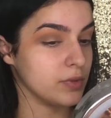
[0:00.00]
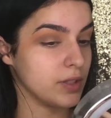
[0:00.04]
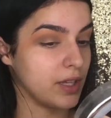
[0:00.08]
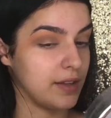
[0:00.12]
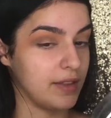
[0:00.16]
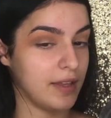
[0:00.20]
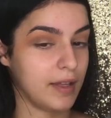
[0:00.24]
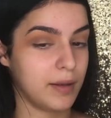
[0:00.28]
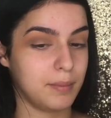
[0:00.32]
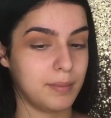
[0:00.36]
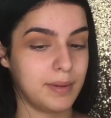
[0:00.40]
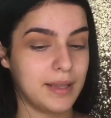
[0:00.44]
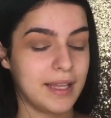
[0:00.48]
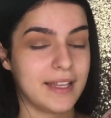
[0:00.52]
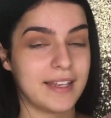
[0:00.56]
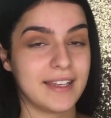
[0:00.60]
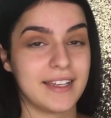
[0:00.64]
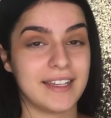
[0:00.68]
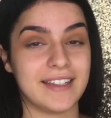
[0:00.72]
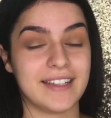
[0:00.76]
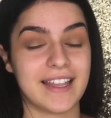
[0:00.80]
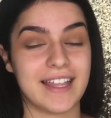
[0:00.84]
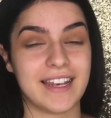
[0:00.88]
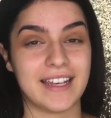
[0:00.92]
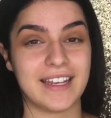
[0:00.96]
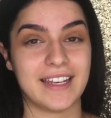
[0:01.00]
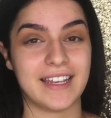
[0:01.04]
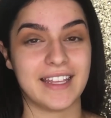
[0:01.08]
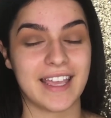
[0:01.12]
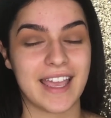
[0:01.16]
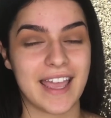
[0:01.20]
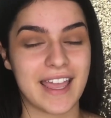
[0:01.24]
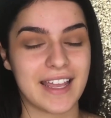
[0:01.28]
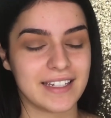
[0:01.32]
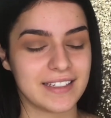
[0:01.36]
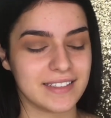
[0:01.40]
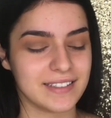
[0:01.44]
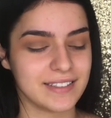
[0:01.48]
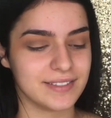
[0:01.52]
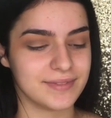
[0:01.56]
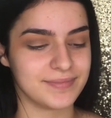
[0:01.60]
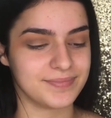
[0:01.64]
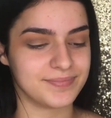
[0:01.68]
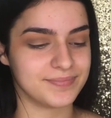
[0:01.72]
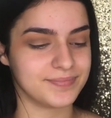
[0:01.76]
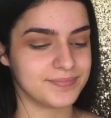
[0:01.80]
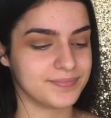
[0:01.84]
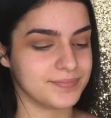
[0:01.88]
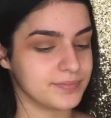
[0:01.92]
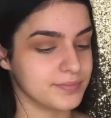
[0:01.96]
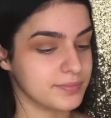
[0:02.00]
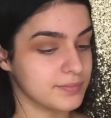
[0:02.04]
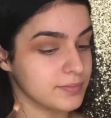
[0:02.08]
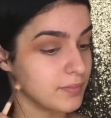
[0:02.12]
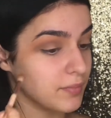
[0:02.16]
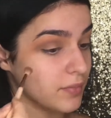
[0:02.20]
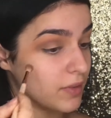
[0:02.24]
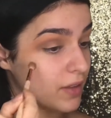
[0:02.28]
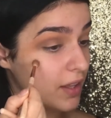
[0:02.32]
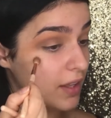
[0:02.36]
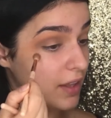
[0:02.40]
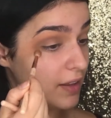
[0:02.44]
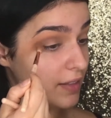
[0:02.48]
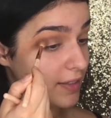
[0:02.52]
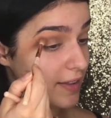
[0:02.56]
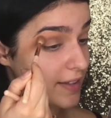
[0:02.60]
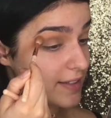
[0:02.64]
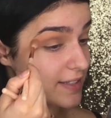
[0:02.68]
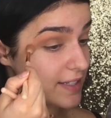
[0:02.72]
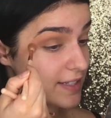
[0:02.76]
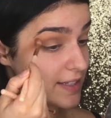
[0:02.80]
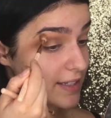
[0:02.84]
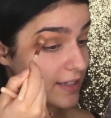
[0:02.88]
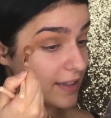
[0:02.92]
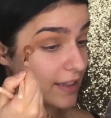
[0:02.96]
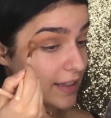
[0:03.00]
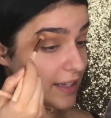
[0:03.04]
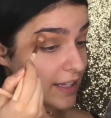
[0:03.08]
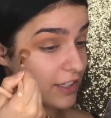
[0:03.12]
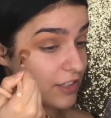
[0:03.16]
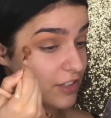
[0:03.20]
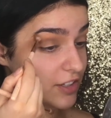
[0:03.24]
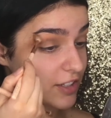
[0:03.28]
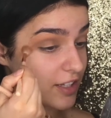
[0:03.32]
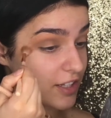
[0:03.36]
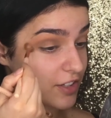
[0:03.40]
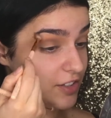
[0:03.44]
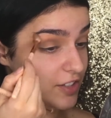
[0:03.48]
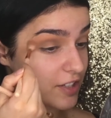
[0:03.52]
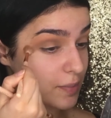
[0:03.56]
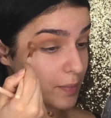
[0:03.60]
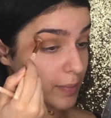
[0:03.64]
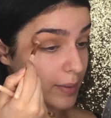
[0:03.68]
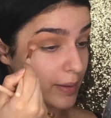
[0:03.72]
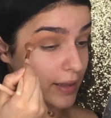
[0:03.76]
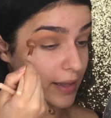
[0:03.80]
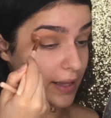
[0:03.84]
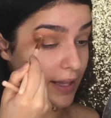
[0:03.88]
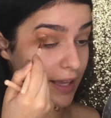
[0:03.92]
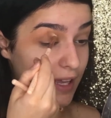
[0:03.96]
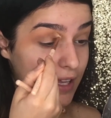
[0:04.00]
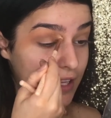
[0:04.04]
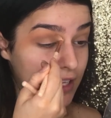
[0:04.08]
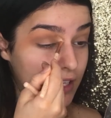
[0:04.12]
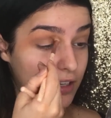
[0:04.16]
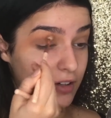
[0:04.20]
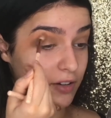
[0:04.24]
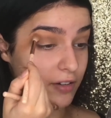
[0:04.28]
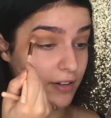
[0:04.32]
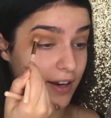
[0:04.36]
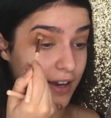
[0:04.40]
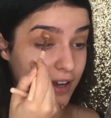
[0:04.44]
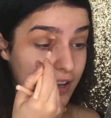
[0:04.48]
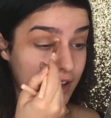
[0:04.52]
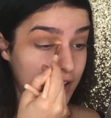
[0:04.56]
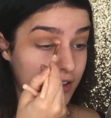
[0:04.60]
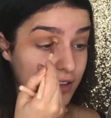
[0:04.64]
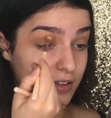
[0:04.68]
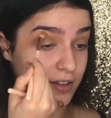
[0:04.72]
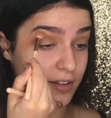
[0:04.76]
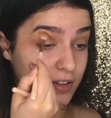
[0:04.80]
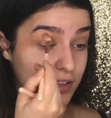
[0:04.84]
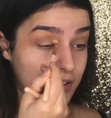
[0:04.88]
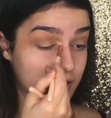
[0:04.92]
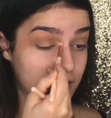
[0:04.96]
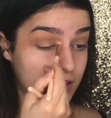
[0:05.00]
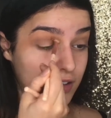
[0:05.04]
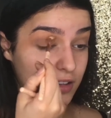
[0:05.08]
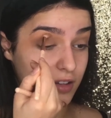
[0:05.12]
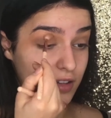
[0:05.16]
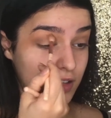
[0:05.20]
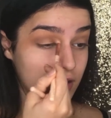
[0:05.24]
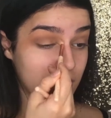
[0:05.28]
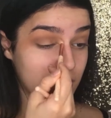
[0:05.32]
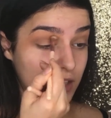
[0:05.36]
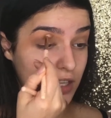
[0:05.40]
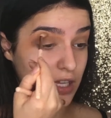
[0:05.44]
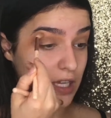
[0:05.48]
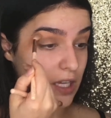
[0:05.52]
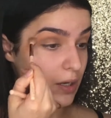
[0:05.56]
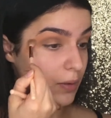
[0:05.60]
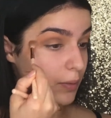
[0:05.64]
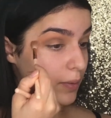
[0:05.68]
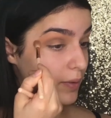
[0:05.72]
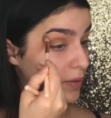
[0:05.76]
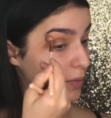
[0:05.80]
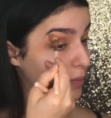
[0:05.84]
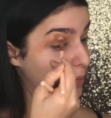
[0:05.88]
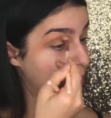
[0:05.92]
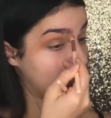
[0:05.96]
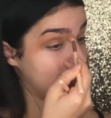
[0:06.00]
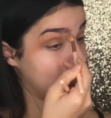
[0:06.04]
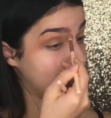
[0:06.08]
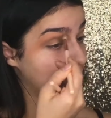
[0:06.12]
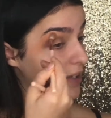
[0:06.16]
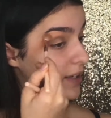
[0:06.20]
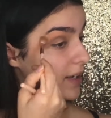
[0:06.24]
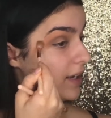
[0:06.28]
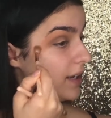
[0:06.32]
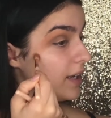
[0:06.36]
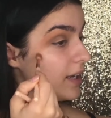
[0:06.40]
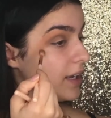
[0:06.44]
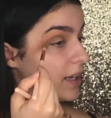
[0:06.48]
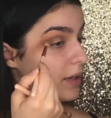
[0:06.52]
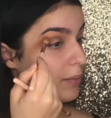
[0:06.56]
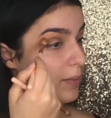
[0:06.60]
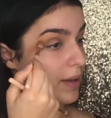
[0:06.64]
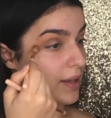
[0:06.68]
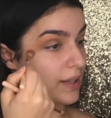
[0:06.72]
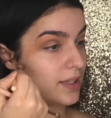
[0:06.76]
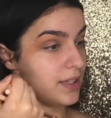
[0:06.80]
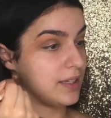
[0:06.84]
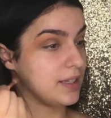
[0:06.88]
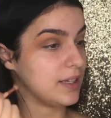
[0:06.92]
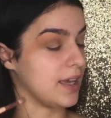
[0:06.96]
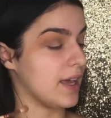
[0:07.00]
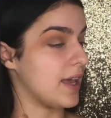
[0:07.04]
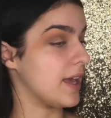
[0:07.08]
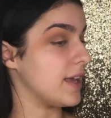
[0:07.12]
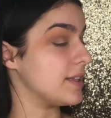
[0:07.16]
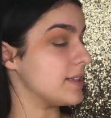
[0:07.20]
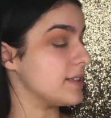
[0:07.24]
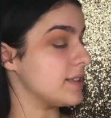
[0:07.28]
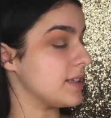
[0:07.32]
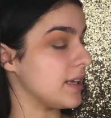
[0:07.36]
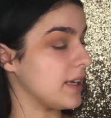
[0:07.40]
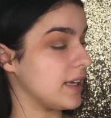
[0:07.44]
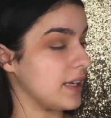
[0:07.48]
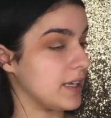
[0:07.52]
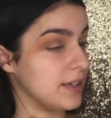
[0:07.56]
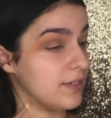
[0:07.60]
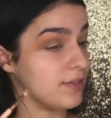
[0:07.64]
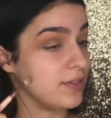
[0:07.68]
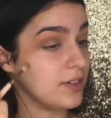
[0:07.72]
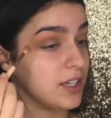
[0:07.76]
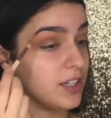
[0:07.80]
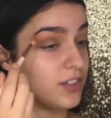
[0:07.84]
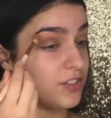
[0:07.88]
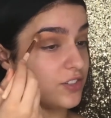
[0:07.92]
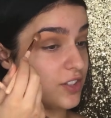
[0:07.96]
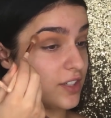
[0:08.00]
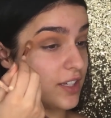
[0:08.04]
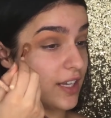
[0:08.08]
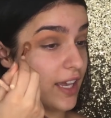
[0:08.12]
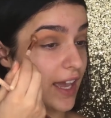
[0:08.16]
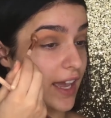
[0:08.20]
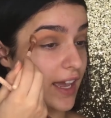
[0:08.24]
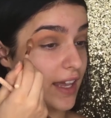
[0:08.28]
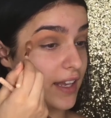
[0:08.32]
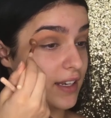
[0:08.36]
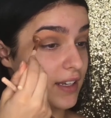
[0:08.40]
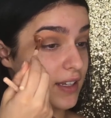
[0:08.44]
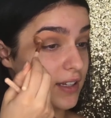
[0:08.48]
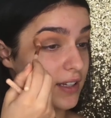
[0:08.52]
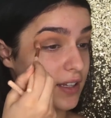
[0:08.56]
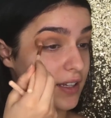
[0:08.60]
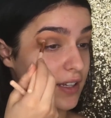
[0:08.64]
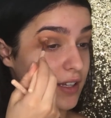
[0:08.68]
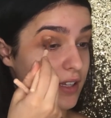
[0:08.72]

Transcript: And then blending that in again. This is literally just playing around with blending and making it as even as you can.